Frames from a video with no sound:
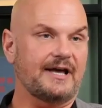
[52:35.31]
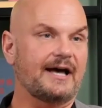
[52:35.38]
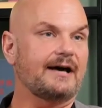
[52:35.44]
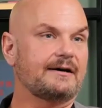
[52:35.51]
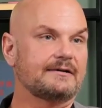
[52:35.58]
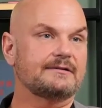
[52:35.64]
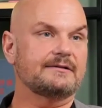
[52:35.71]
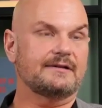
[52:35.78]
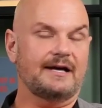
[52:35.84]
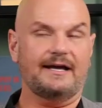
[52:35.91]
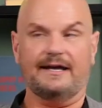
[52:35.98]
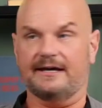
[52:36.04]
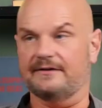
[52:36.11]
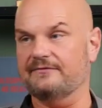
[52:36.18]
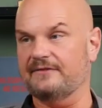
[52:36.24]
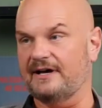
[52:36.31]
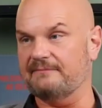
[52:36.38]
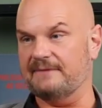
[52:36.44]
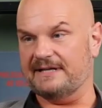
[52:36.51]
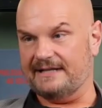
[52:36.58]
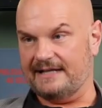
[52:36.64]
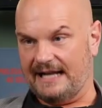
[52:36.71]
Yeah, I have. I've
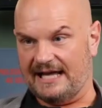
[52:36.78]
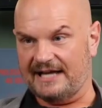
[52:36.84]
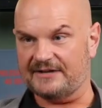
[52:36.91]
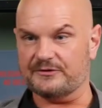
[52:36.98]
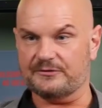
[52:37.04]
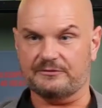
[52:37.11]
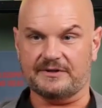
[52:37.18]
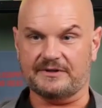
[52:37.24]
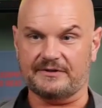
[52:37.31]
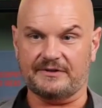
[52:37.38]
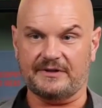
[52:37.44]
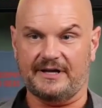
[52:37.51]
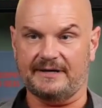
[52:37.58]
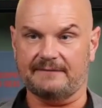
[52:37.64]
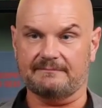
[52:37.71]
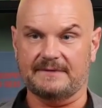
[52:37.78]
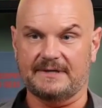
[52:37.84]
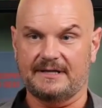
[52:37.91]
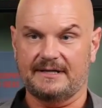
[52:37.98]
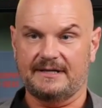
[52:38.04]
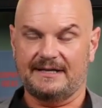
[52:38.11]
been at odds with, um,